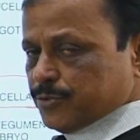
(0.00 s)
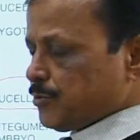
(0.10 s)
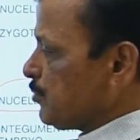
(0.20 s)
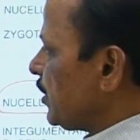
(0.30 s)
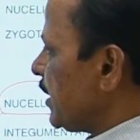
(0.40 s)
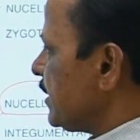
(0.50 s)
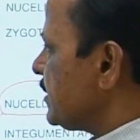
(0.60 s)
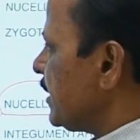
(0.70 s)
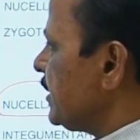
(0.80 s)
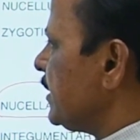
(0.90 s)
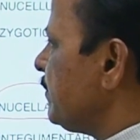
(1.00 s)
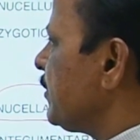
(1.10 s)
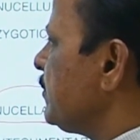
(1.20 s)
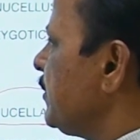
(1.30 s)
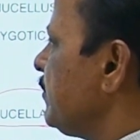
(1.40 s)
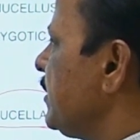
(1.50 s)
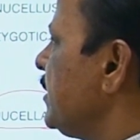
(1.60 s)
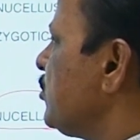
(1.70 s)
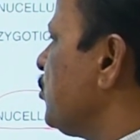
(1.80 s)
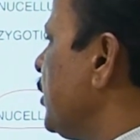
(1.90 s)
to understand the difference between
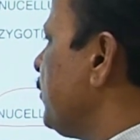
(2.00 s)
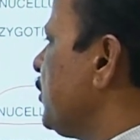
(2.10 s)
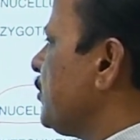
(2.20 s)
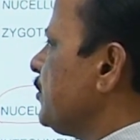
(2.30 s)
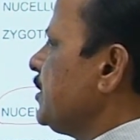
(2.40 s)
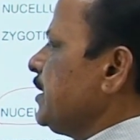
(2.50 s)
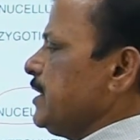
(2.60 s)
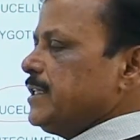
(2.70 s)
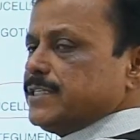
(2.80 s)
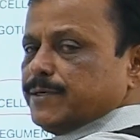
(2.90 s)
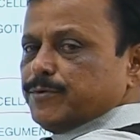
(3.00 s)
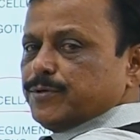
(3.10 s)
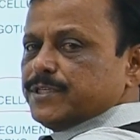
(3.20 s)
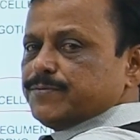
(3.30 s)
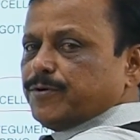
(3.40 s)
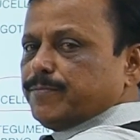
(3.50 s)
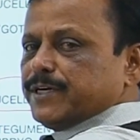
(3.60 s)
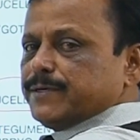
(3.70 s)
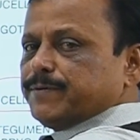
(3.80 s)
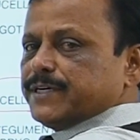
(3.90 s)
these two embryos, this embryo is formed
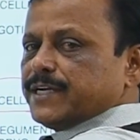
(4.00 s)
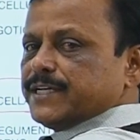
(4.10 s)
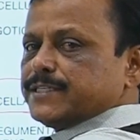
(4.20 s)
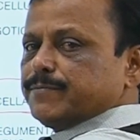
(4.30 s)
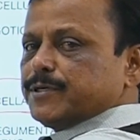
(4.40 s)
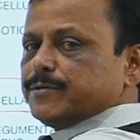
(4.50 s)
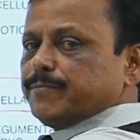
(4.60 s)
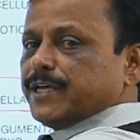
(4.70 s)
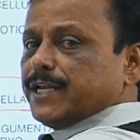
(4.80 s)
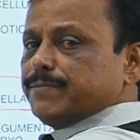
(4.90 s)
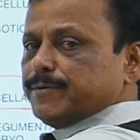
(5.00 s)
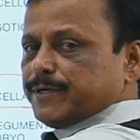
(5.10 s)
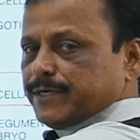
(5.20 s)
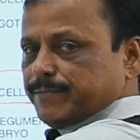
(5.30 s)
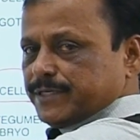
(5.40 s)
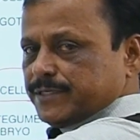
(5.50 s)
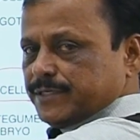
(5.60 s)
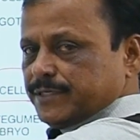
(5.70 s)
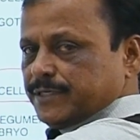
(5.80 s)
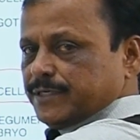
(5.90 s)
by the fertilization between male and female gamete,
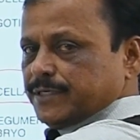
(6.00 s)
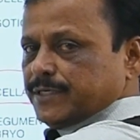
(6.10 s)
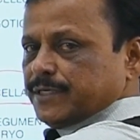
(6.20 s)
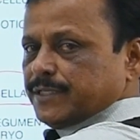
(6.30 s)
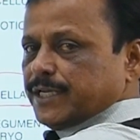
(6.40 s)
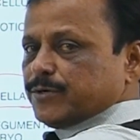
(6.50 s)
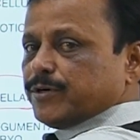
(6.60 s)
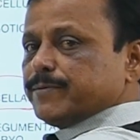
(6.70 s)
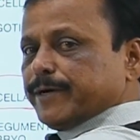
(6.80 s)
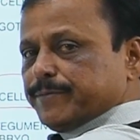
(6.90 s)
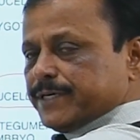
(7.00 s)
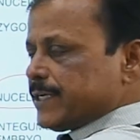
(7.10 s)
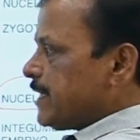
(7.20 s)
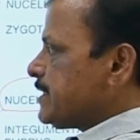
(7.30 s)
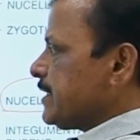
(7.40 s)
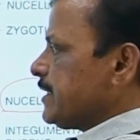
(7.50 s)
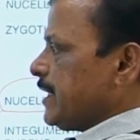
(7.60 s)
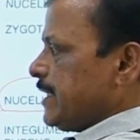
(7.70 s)
that what by fertilization,